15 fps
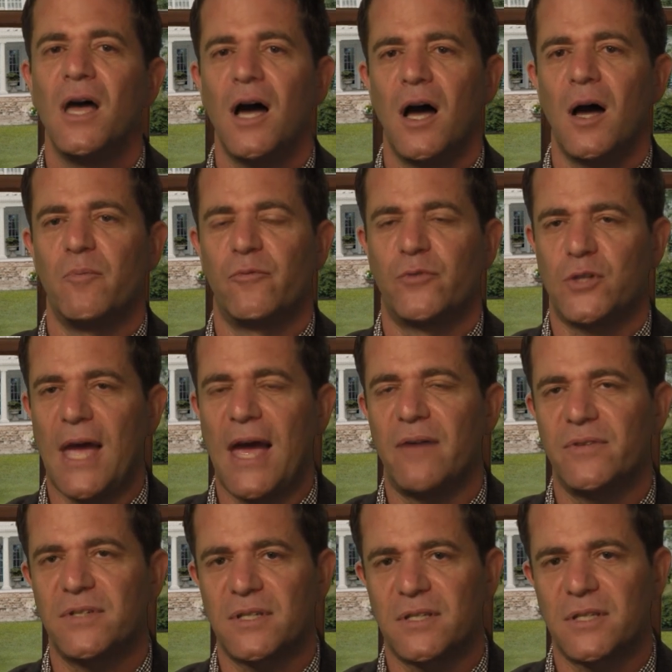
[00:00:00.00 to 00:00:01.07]
to have
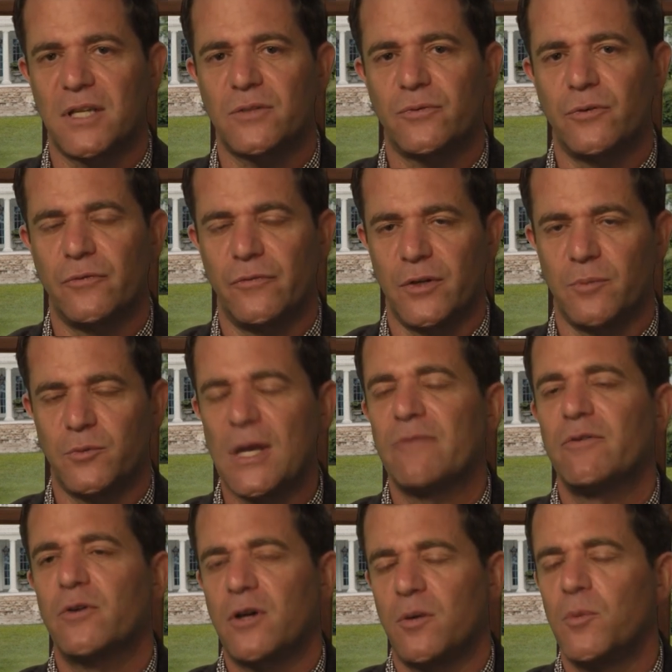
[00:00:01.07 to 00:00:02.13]
a successful film, to have
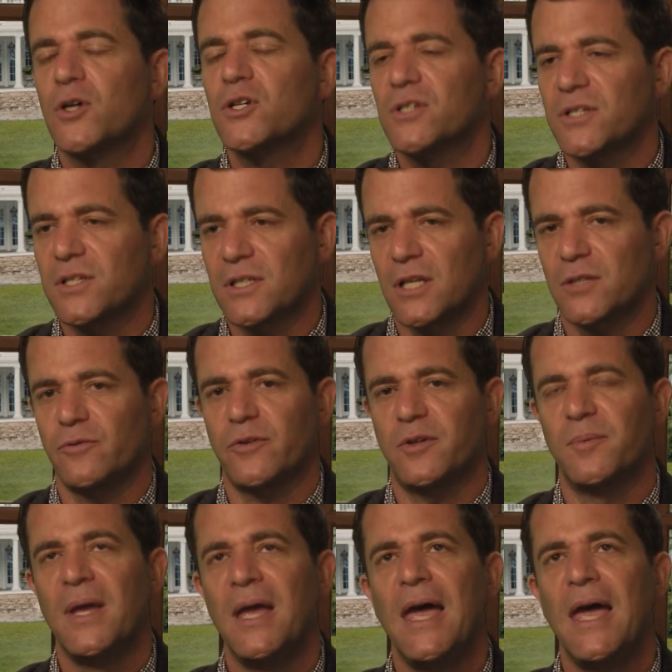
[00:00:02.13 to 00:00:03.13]
a commercially successful film.